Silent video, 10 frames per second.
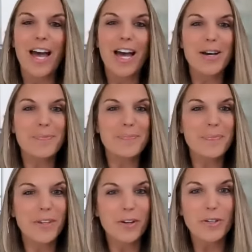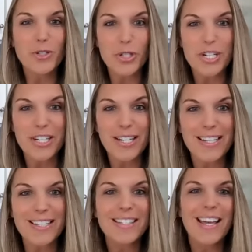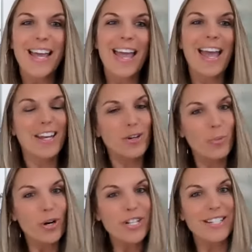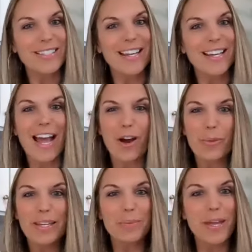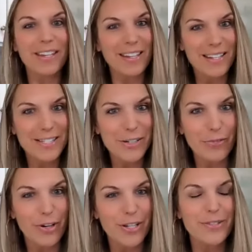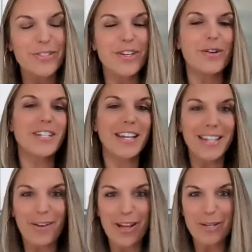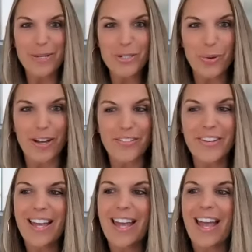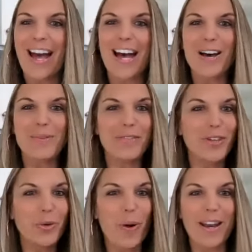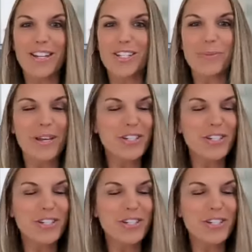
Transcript: um, your nutrition is and your portions and how we can make it easy for you. So check out element 12 um, if you want to just